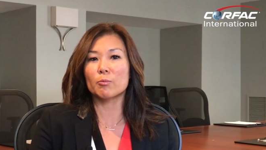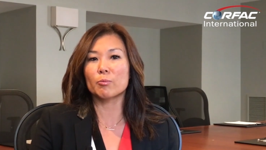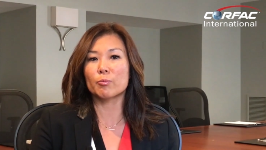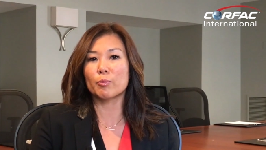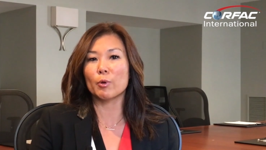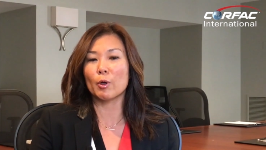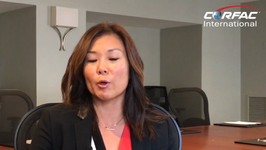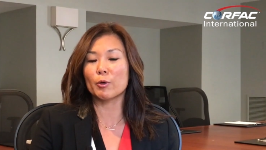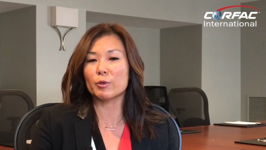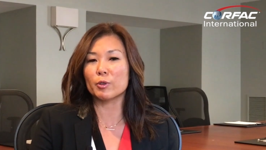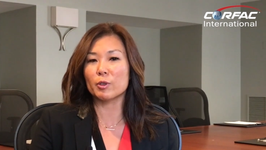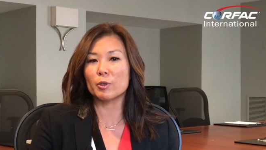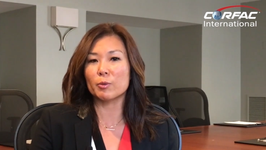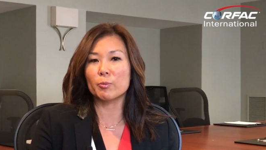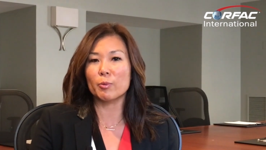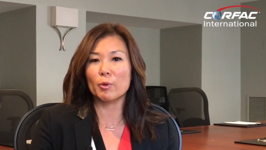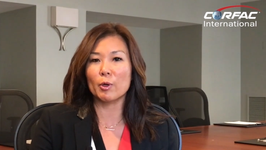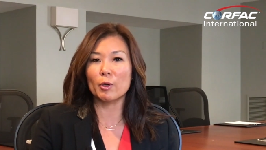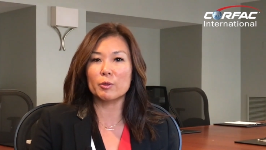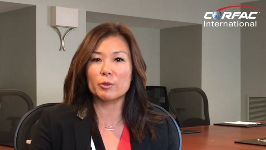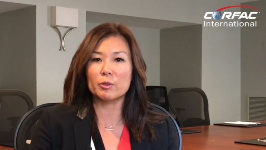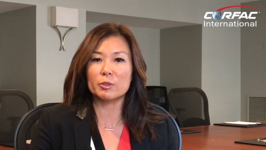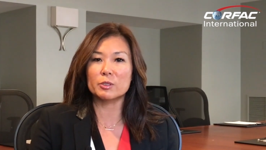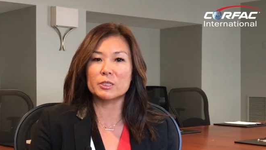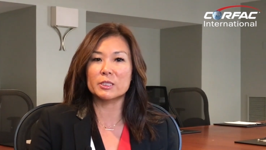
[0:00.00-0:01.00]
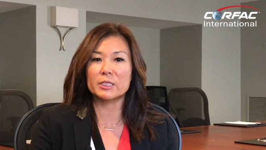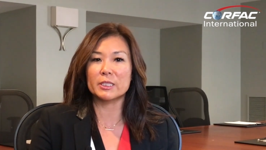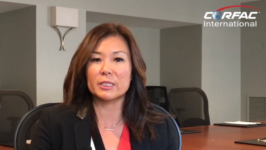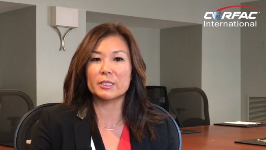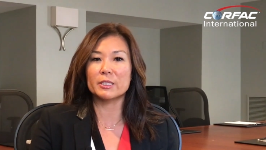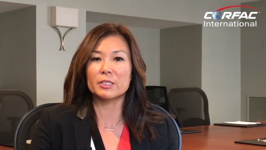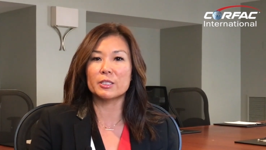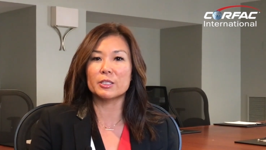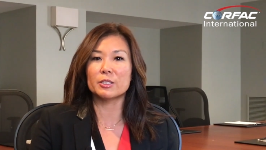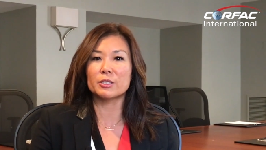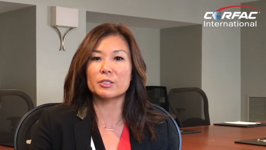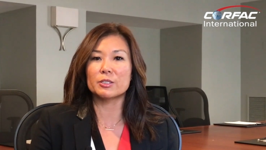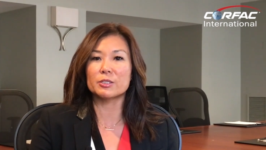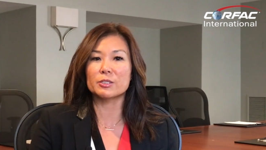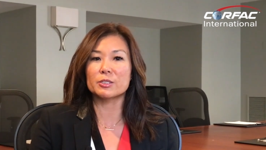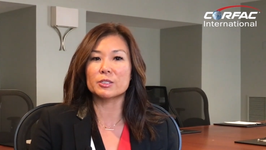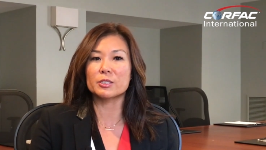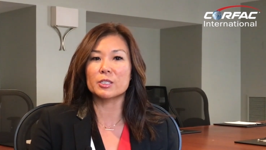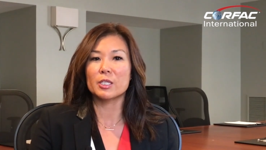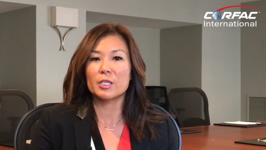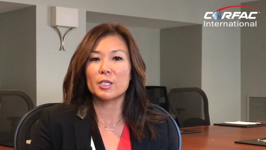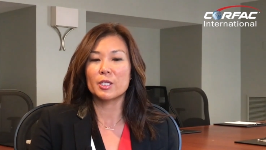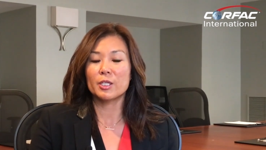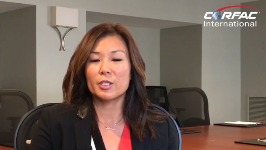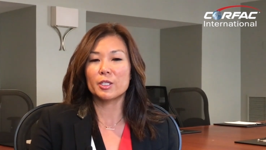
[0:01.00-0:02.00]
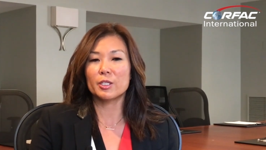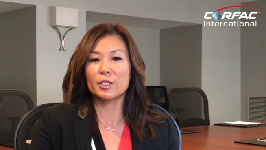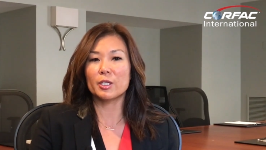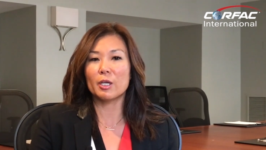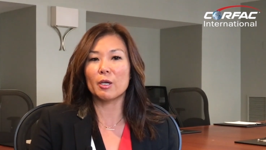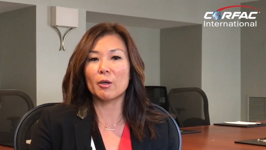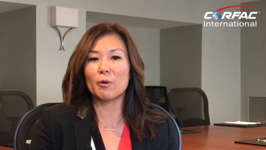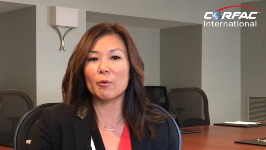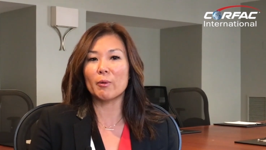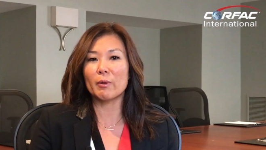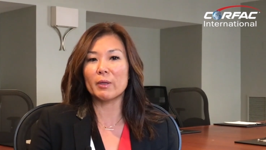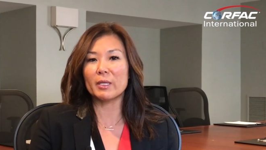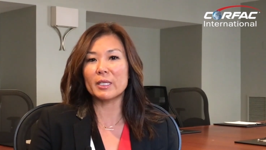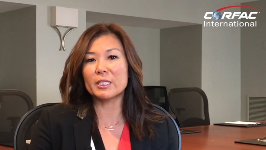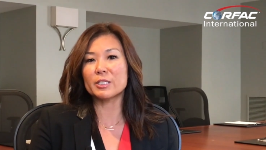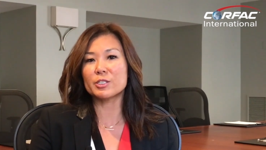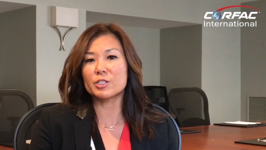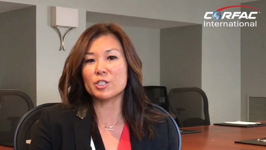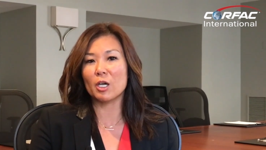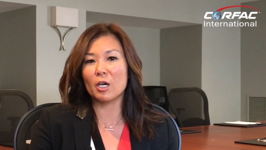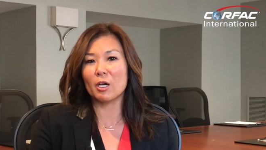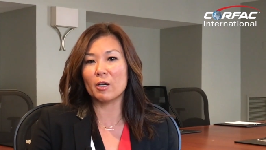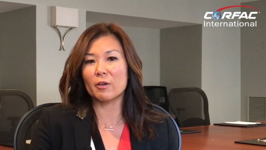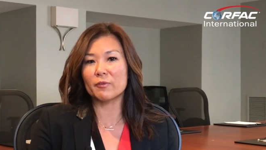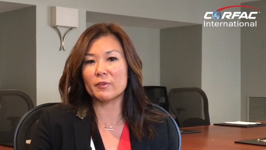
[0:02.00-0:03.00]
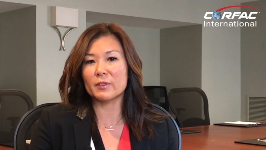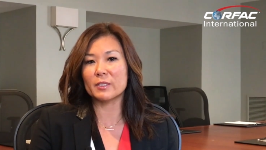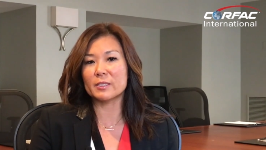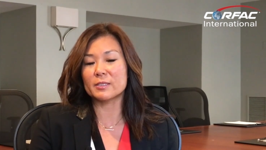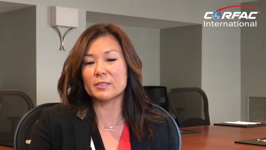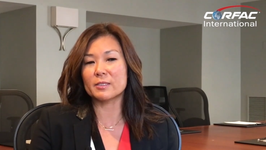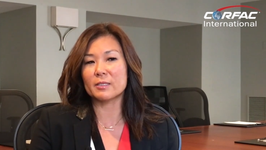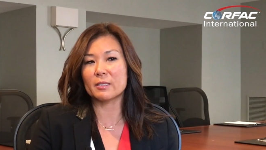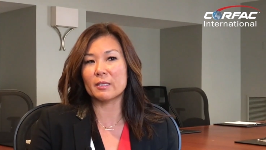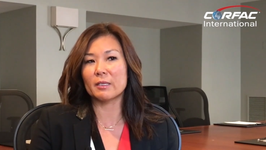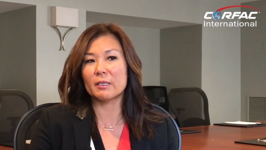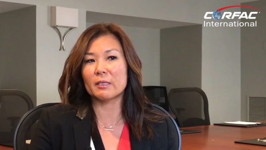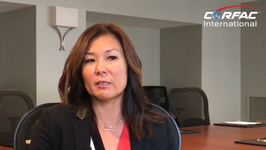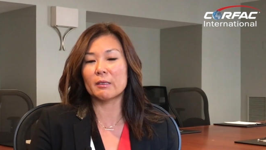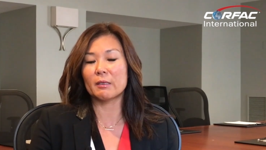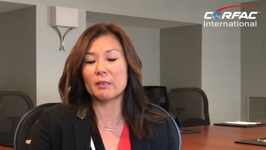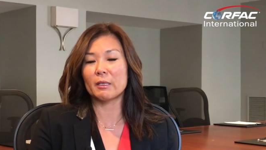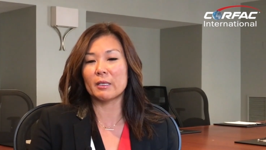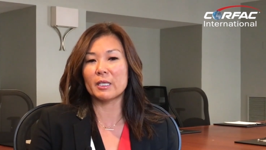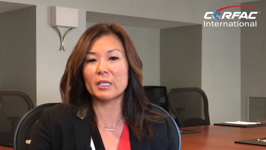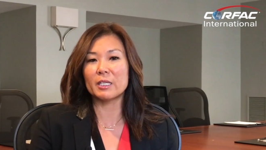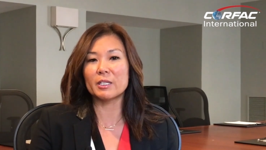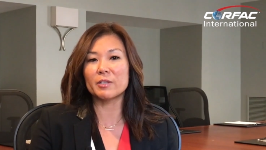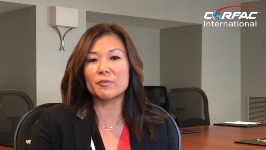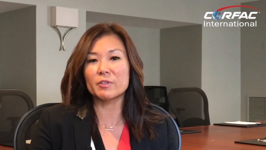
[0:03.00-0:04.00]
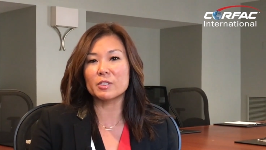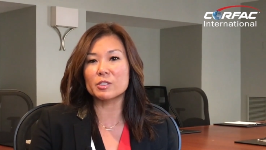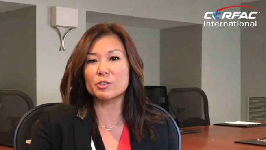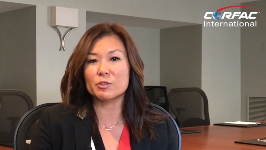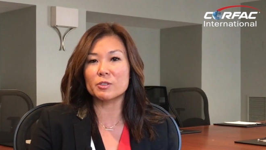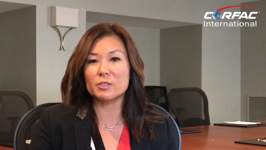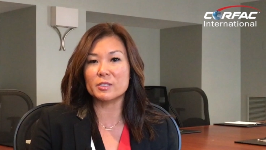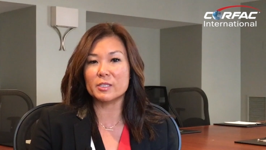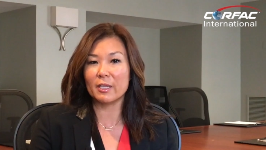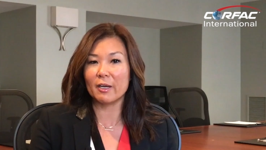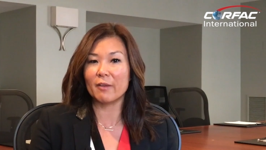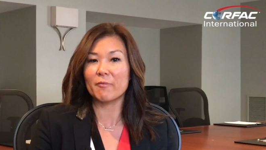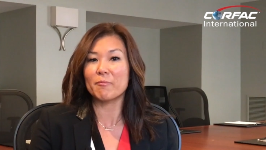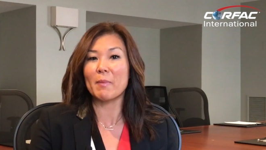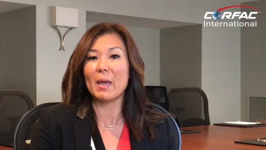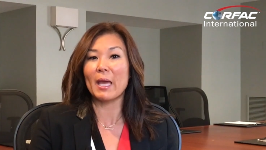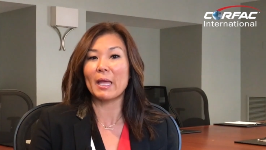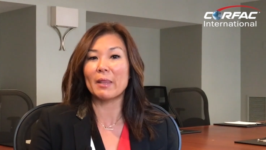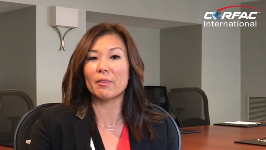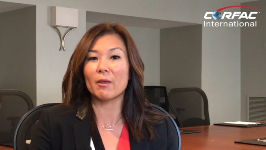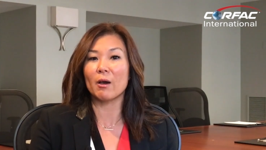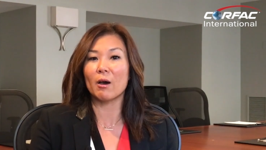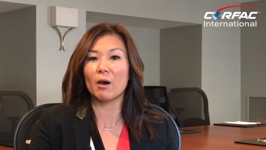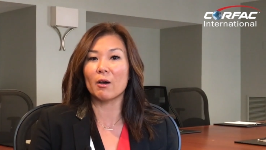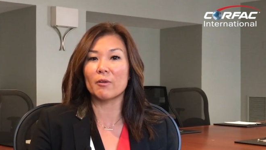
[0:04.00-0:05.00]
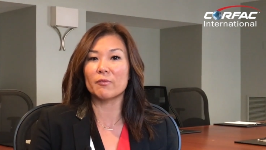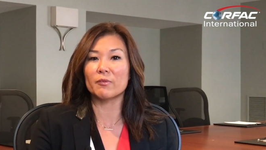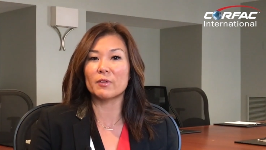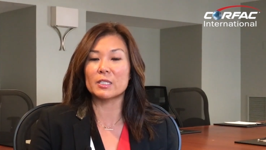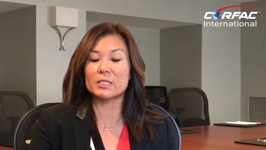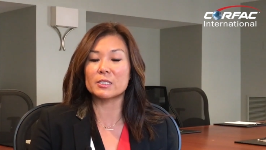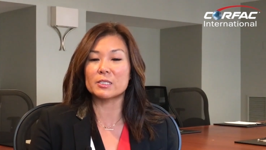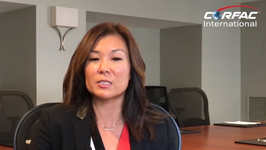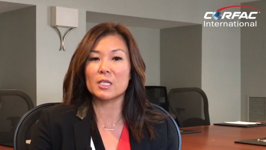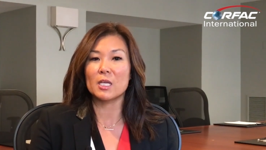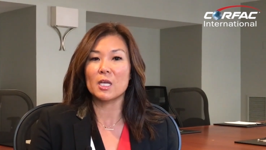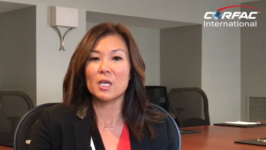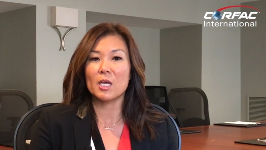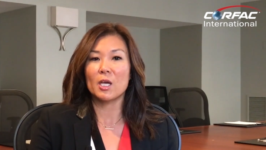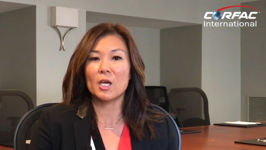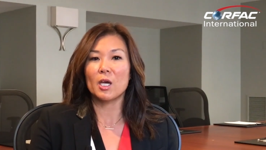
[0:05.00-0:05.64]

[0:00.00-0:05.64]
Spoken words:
broker-to-broker deals, you know, each office that and individuals that I've met in the office,